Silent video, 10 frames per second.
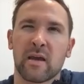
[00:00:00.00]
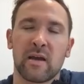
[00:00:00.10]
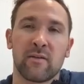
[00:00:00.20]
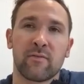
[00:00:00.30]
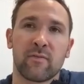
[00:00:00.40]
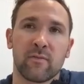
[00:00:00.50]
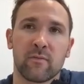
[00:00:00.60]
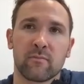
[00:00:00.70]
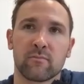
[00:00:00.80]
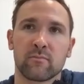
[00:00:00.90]
kind of
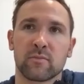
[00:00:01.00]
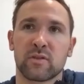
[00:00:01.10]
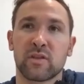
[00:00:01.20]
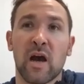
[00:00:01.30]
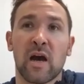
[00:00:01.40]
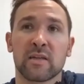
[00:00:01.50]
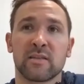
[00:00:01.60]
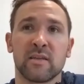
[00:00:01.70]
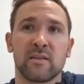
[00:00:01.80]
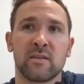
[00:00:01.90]

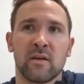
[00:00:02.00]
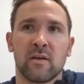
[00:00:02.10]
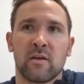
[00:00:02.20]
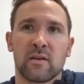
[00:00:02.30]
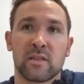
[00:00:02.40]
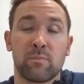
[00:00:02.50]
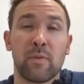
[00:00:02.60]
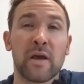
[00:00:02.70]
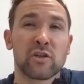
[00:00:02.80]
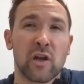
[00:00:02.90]
started
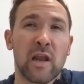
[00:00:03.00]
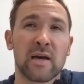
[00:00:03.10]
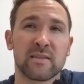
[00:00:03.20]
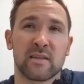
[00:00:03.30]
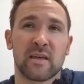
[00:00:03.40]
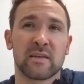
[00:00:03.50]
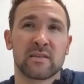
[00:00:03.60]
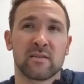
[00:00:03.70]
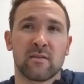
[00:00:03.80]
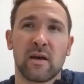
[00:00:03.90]
specializing
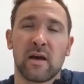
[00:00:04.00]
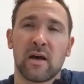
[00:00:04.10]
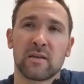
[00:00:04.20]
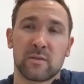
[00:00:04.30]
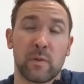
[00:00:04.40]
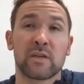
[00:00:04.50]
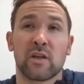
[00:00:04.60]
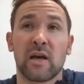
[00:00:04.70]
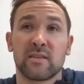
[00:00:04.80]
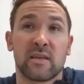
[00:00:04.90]

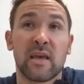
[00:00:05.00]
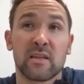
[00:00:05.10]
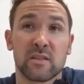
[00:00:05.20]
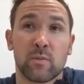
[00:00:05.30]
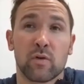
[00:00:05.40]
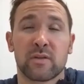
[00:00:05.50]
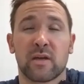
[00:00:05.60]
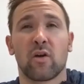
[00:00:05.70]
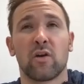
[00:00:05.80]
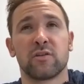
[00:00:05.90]
in sports
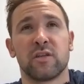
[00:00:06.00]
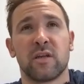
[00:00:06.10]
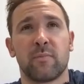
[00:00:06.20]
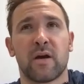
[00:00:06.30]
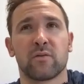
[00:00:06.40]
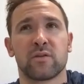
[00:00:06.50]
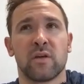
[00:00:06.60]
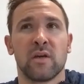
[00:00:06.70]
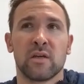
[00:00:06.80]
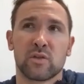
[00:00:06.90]
psychology in about
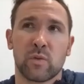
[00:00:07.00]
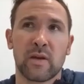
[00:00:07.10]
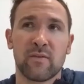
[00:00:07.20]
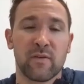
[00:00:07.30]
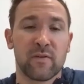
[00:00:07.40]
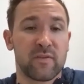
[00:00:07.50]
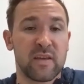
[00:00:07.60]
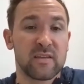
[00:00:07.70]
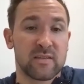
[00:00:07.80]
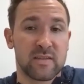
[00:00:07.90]

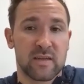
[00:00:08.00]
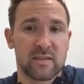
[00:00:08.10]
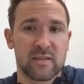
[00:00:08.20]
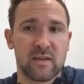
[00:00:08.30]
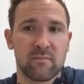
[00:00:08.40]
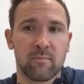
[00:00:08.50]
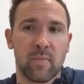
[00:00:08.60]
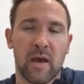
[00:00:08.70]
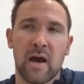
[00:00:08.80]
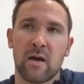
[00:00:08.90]

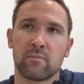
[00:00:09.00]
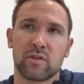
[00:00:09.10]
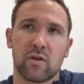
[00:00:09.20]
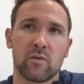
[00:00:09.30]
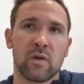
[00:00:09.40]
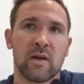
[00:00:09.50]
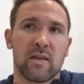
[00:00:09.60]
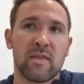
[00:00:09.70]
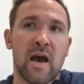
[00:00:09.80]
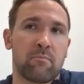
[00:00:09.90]
2015-16. So
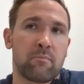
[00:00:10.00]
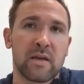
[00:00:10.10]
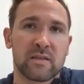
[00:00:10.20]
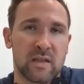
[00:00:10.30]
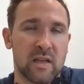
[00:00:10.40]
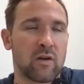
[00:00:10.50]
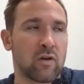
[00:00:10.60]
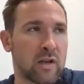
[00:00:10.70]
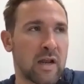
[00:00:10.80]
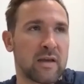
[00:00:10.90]
that basically
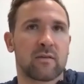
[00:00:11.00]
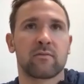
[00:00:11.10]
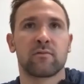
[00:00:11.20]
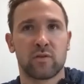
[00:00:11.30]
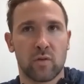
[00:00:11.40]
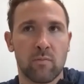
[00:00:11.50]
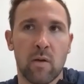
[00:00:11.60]
looked like doing my